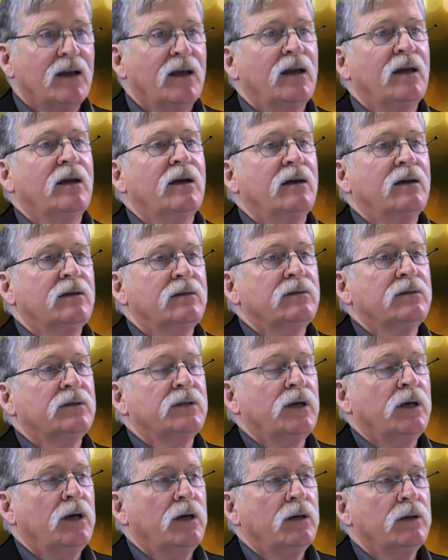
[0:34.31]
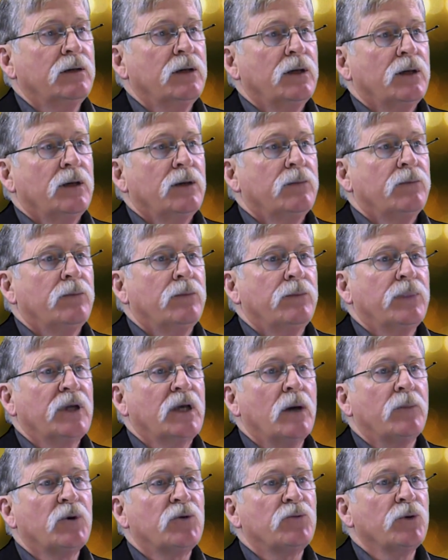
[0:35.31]
and
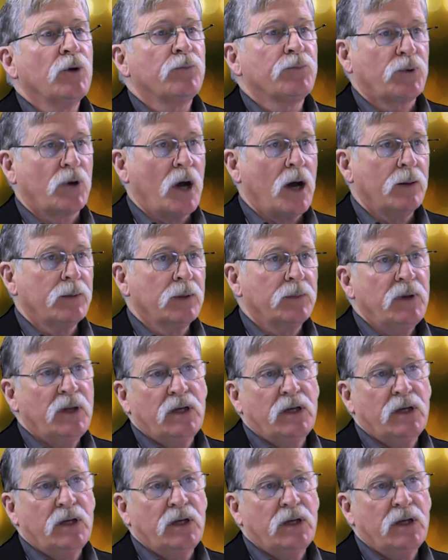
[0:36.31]
become a real problem.